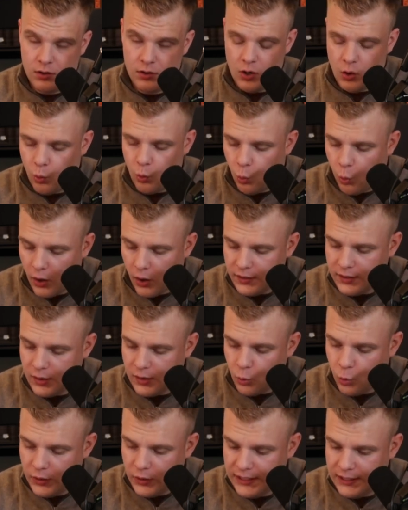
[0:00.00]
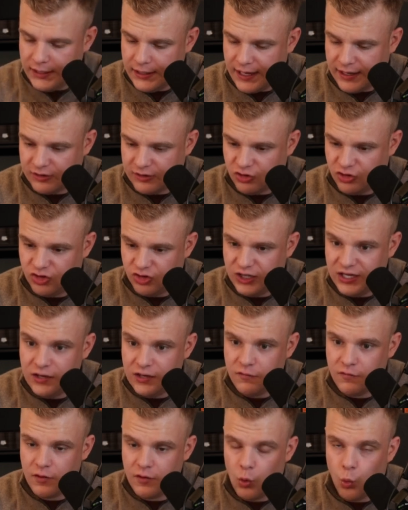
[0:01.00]
what we
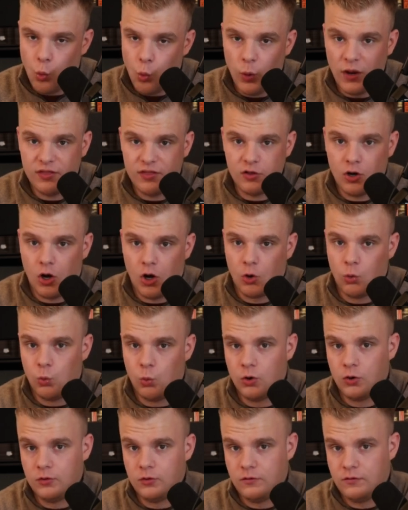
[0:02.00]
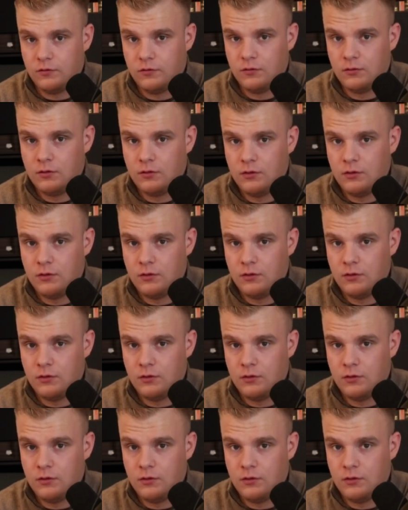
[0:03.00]
achieve with our words.